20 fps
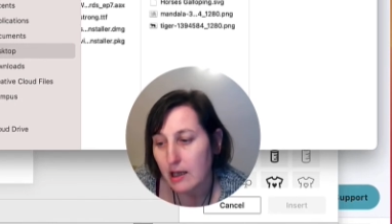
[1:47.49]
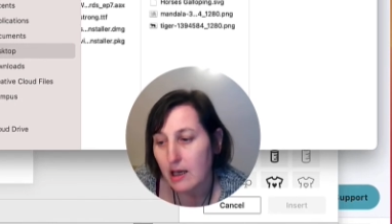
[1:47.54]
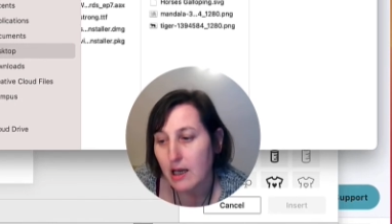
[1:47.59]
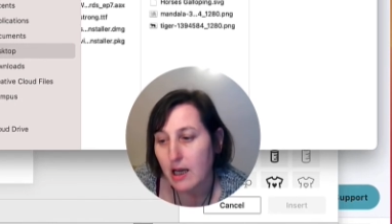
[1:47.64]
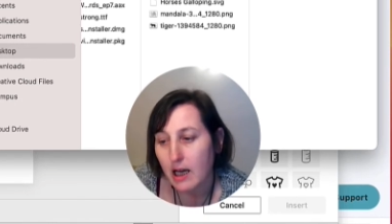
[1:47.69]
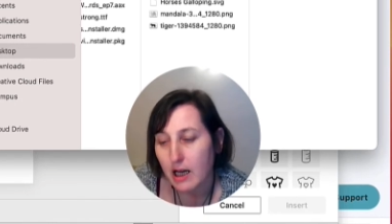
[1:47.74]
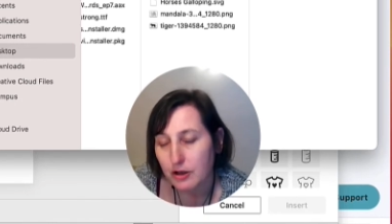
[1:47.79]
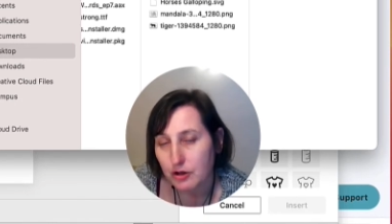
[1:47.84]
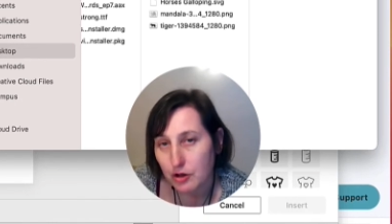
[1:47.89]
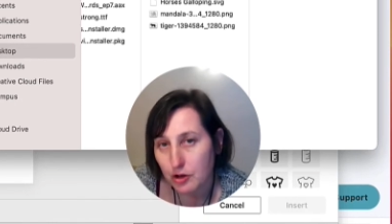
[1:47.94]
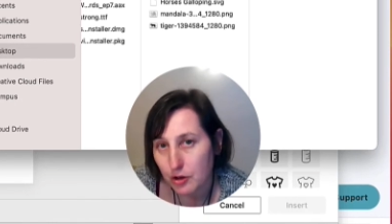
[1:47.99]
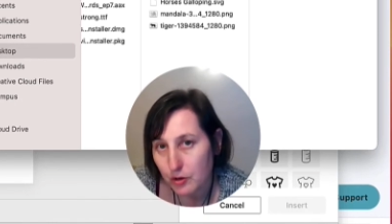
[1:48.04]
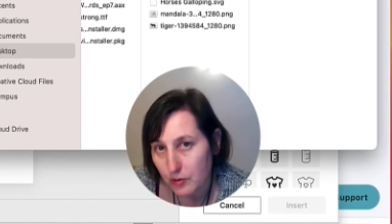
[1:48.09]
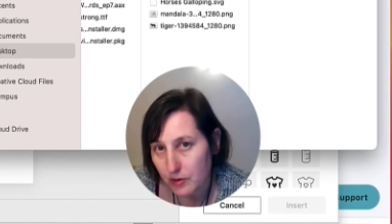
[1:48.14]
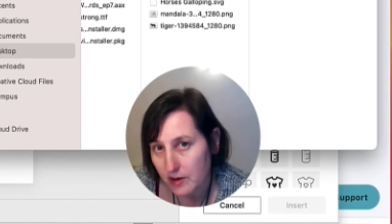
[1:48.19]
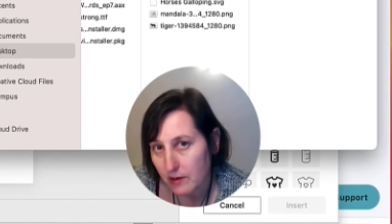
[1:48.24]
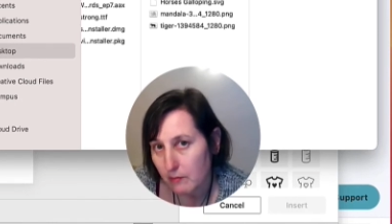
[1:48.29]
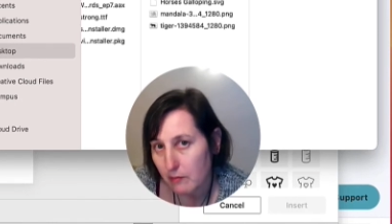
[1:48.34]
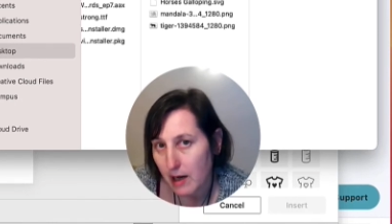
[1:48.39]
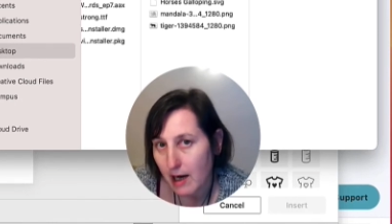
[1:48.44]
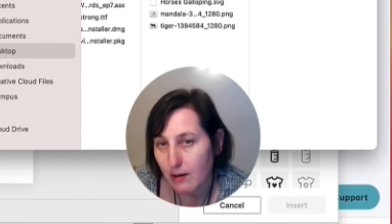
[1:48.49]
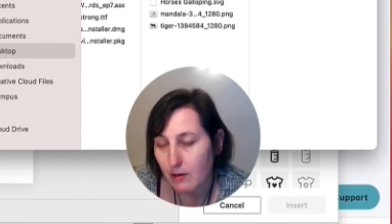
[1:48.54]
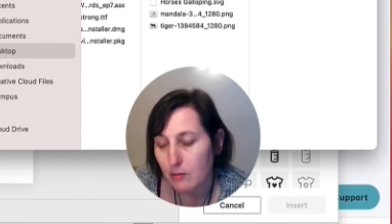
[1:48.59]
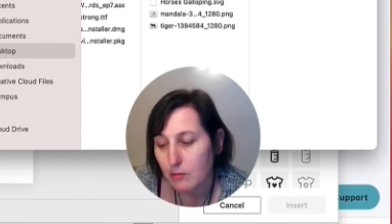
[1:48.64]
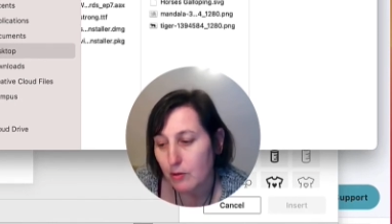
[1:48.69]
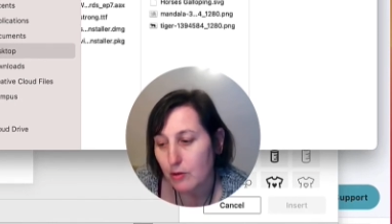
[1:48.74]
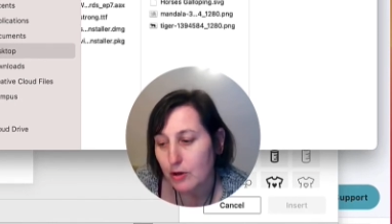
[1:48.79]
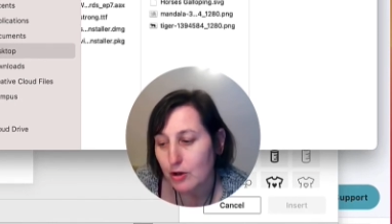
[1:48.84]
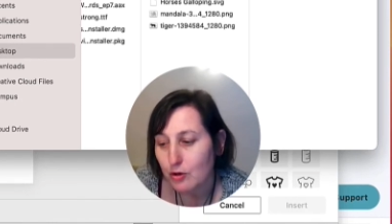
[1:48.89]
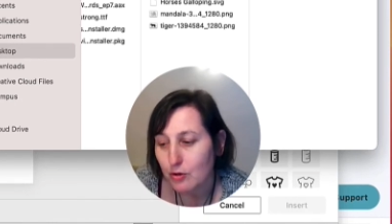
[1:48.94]
and you're using
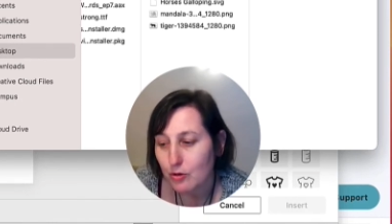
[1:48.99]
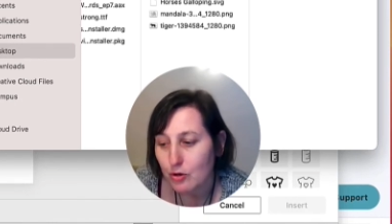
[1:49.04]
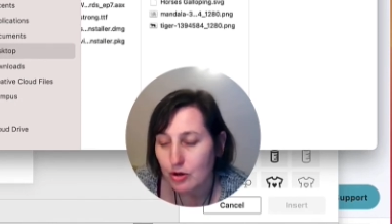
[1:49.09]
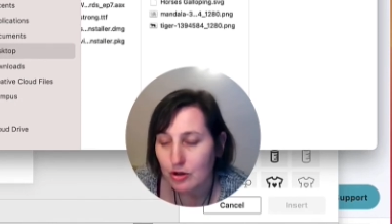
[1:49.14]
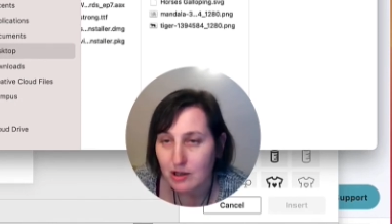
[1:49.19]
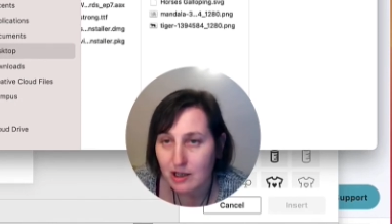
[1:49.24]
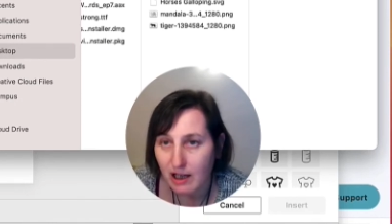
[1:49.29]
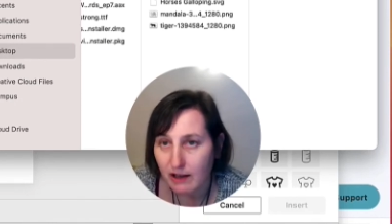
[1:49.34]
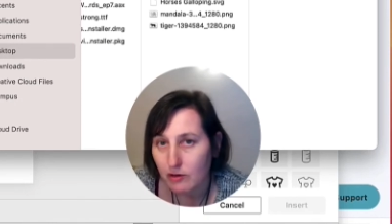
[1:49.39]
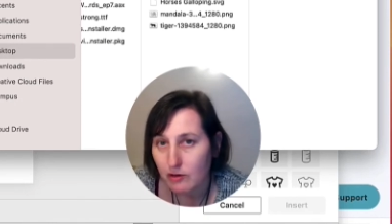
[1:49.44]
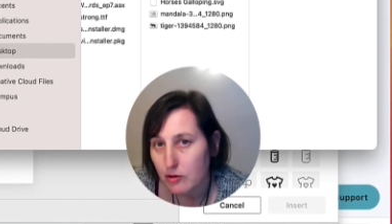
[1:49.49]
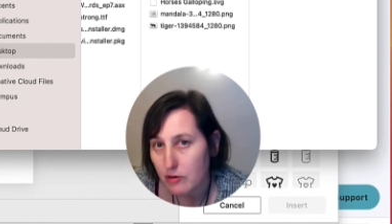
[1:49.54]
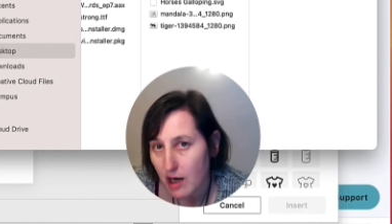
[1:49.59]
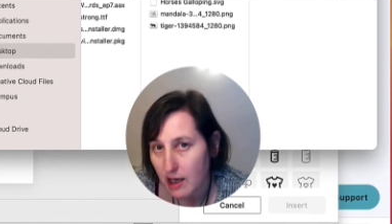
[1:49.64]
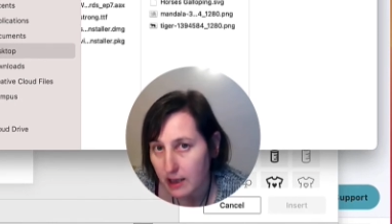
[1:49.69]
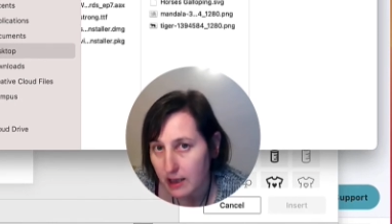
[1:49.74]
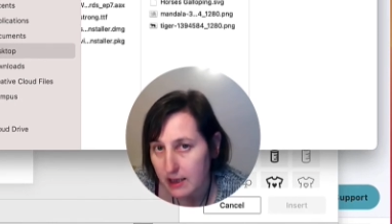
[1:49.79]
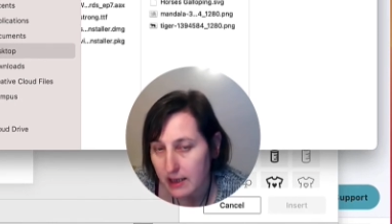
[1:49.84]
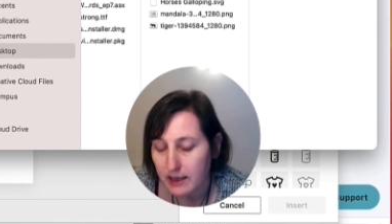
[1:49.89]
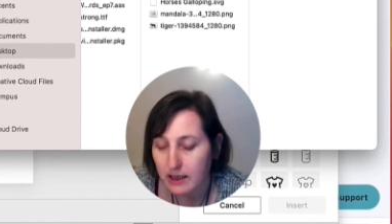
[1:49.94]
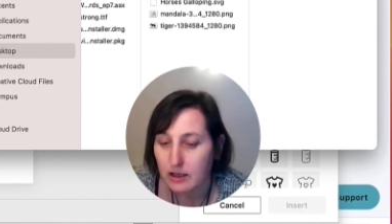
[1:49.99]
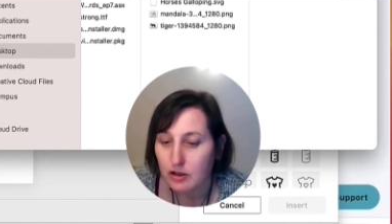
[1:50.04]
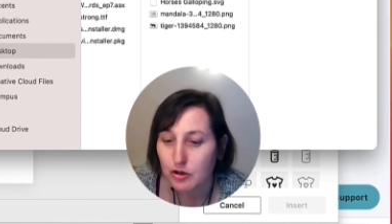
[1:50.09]
PowerPoint, you should never drag it in.